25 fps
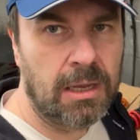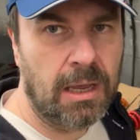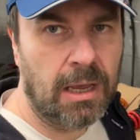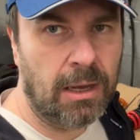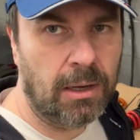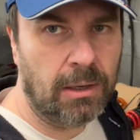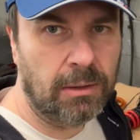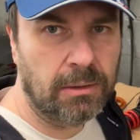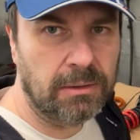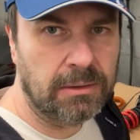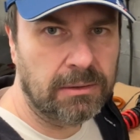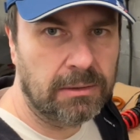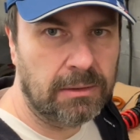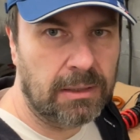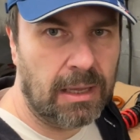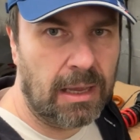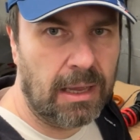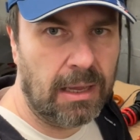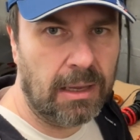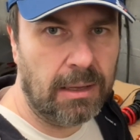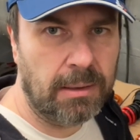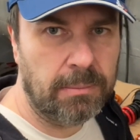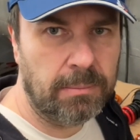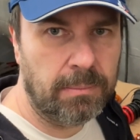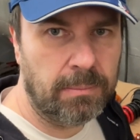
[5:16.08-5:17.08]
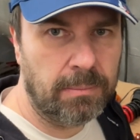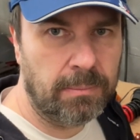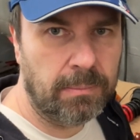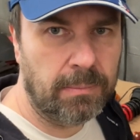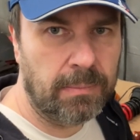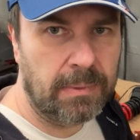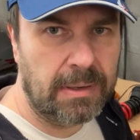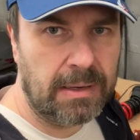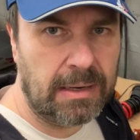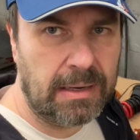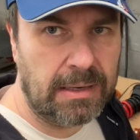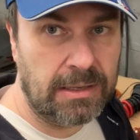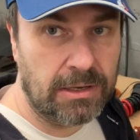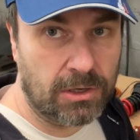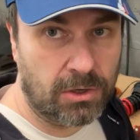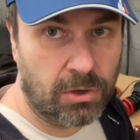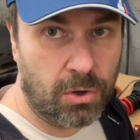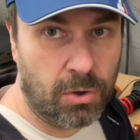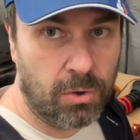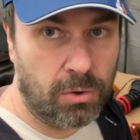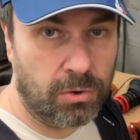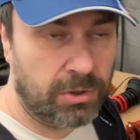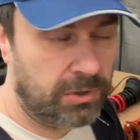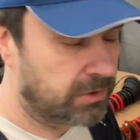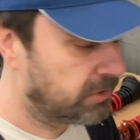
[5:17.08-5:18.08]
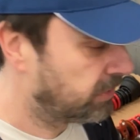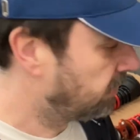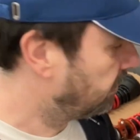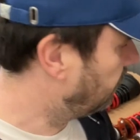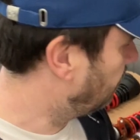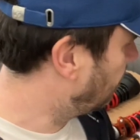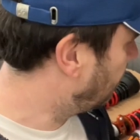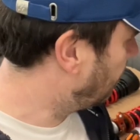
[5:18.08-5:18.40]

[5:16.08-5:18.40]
in the corners.